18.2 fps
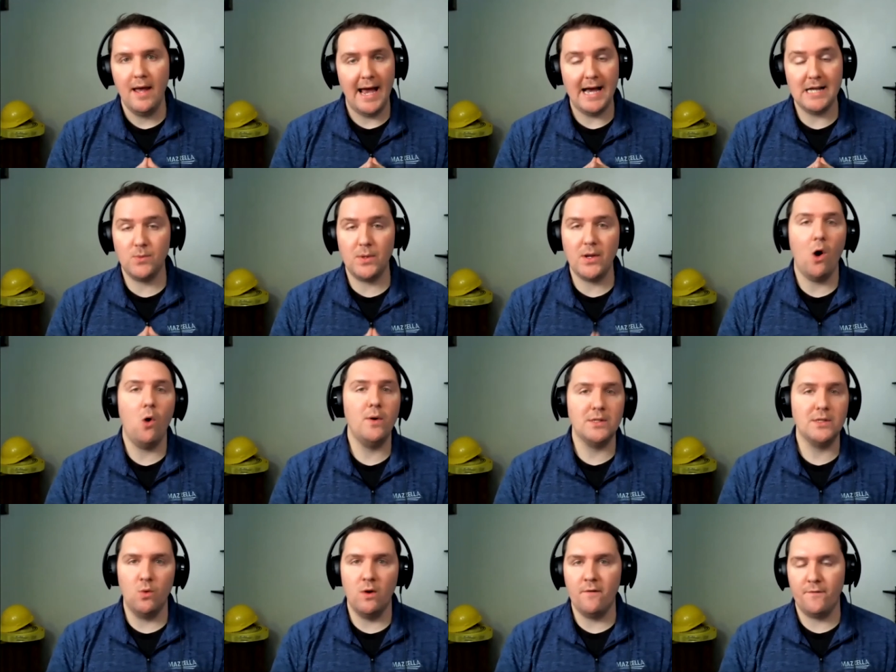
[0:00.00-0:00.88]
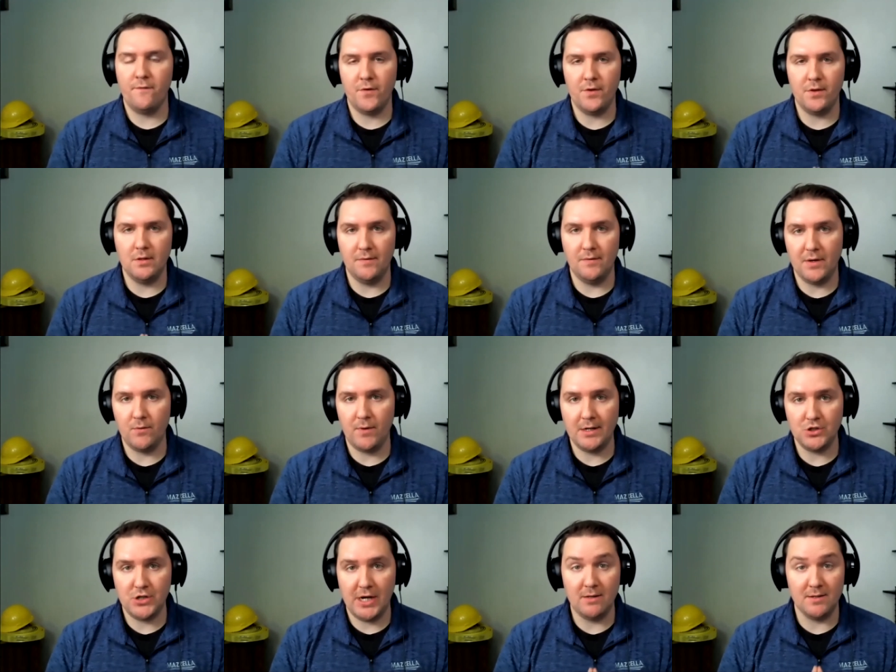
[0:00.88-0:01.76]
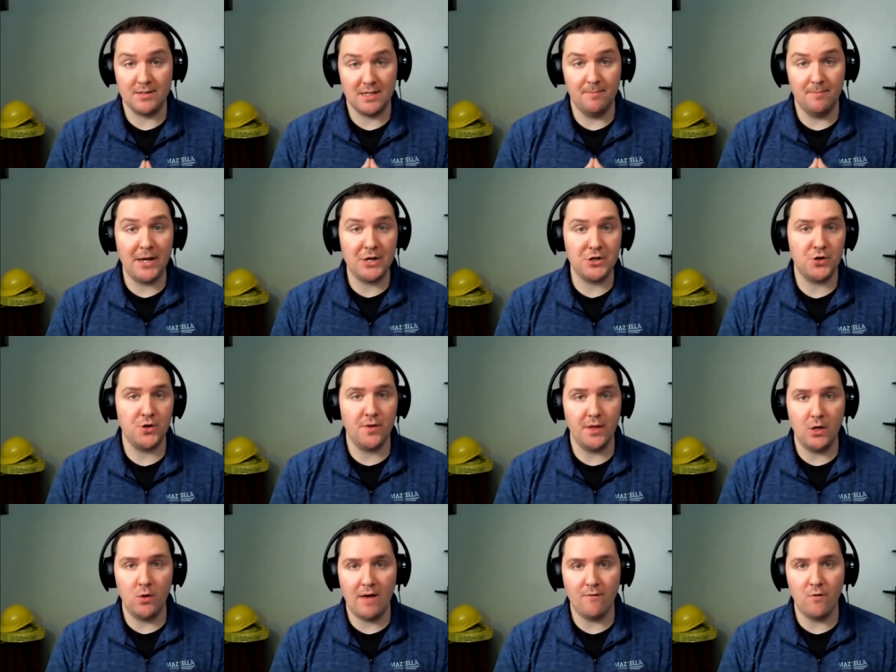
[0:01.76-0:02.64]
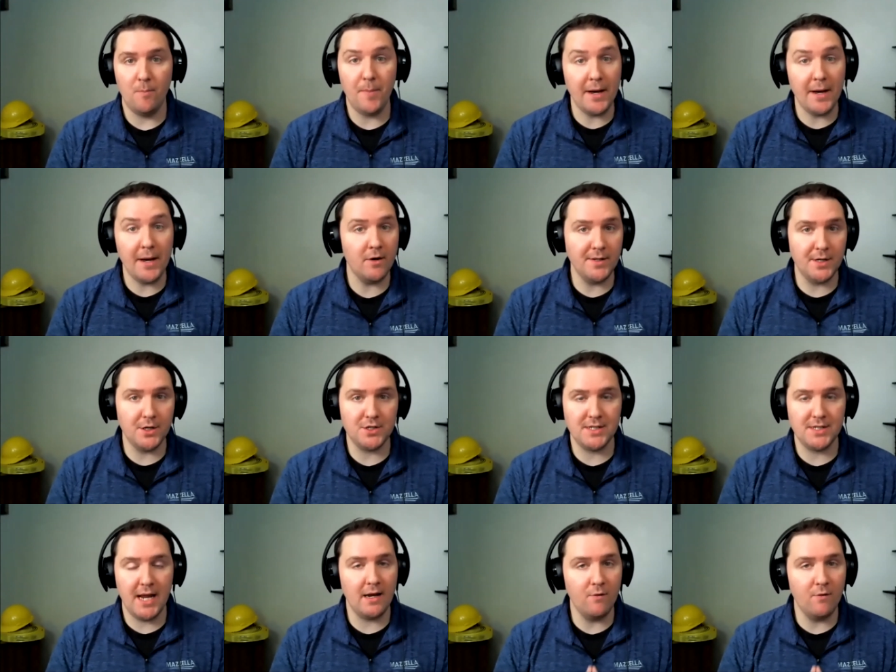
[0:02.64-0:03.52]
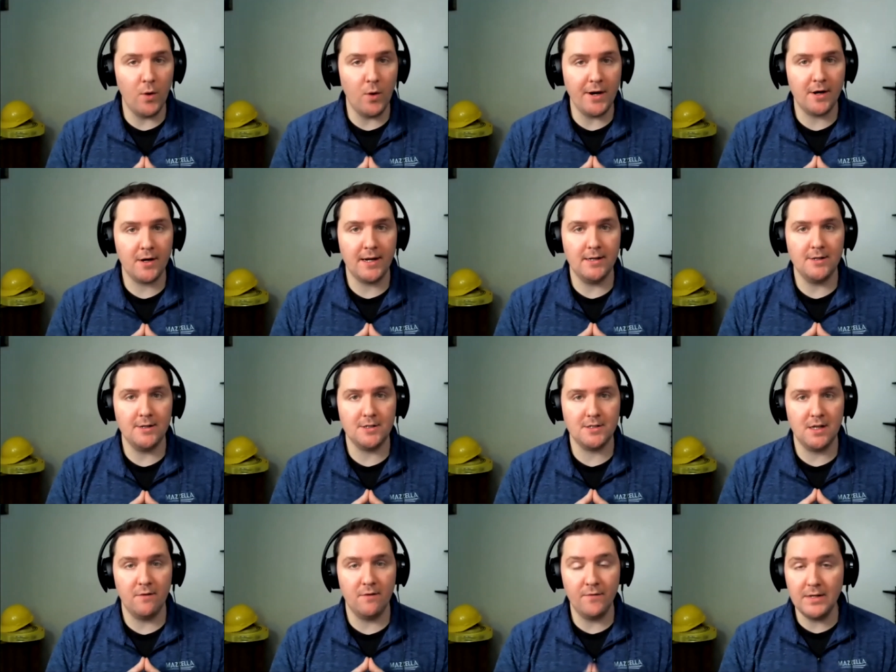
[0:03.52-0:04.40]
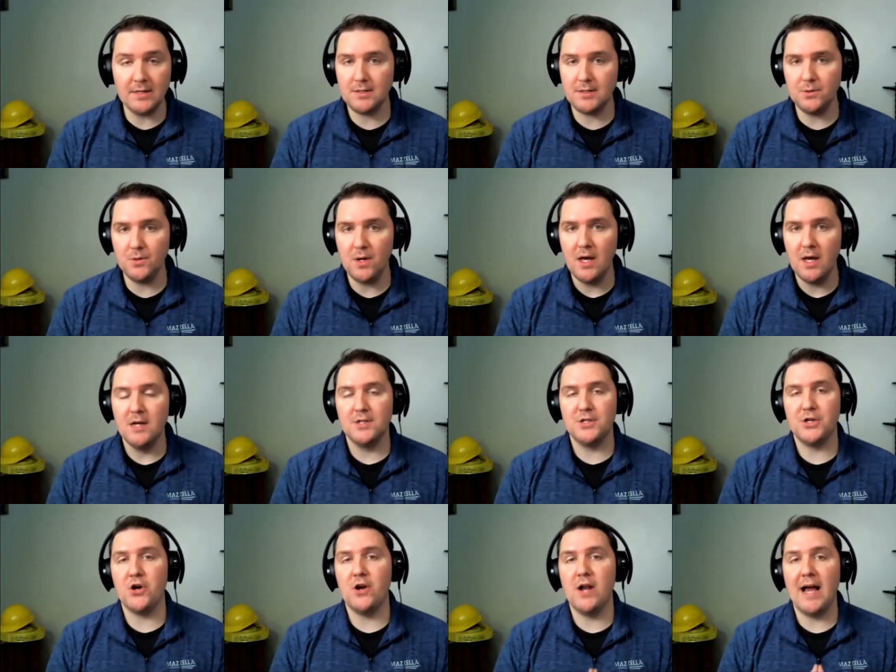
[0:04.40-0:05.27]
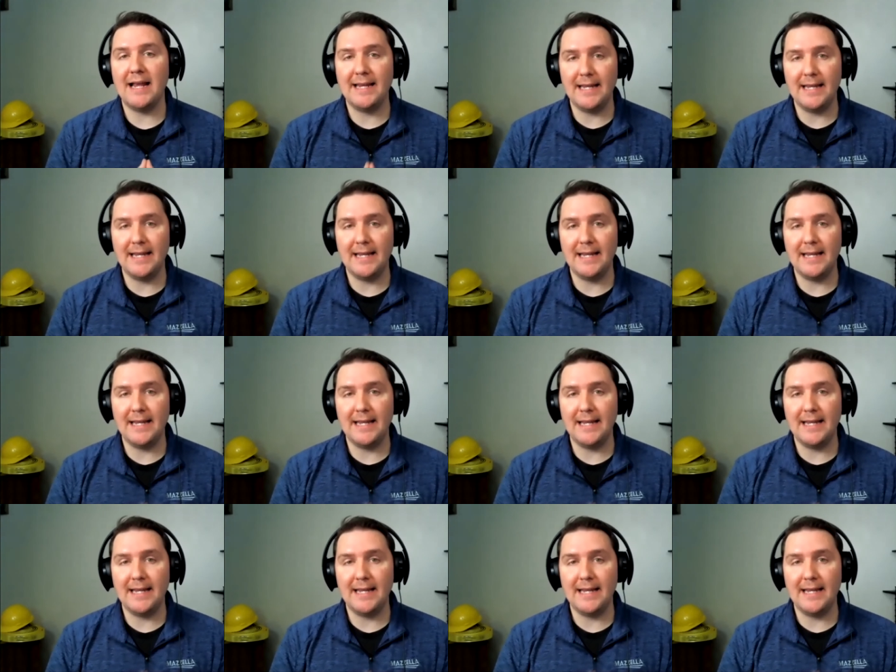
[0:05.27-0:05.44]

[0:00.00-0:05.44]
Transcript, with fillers: as we always want for the lifting rigging channel, is to make sure that you have a better understanding of what you're getting yourself into so you're not